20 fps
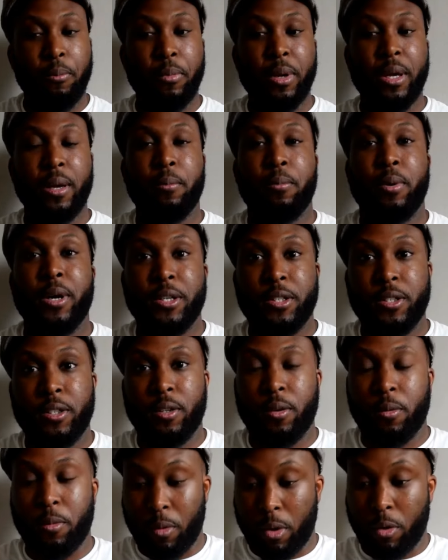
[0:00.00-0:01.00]
Being pressured.
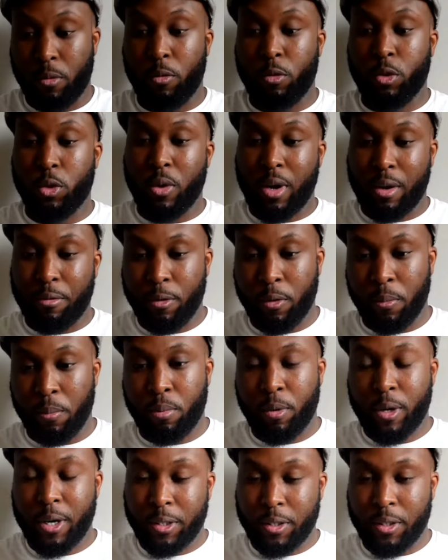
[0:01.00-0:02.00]
Do I feel
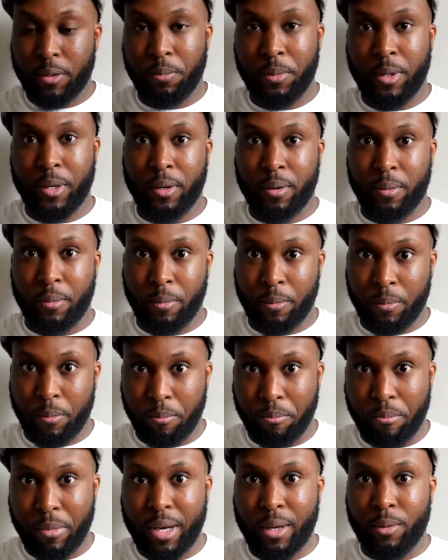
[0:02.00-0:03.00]
pressured being a
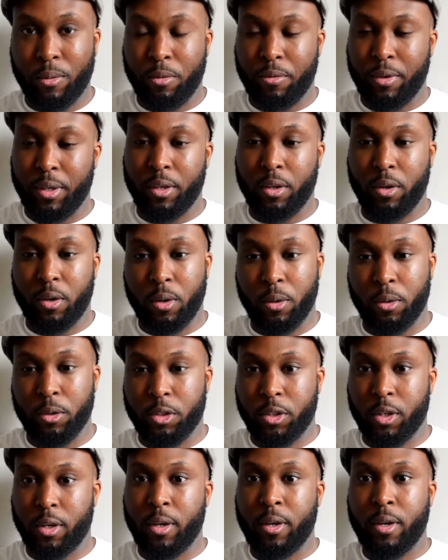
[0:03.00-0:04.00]
man within the
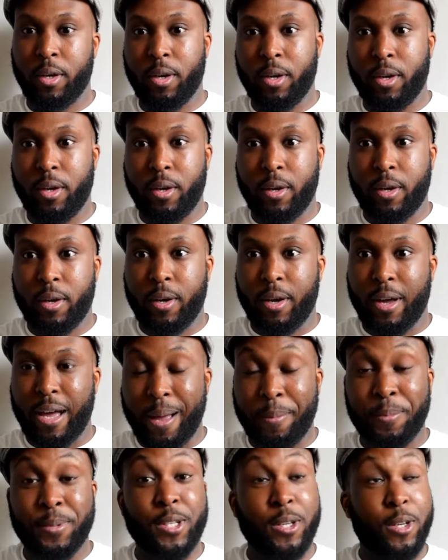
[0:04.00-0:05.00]
culture?
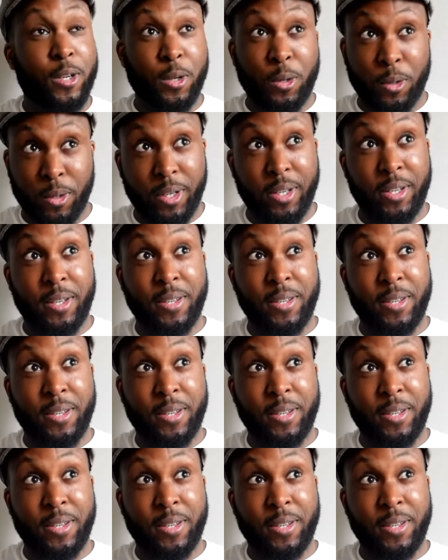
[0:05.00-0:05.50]
Absolutely.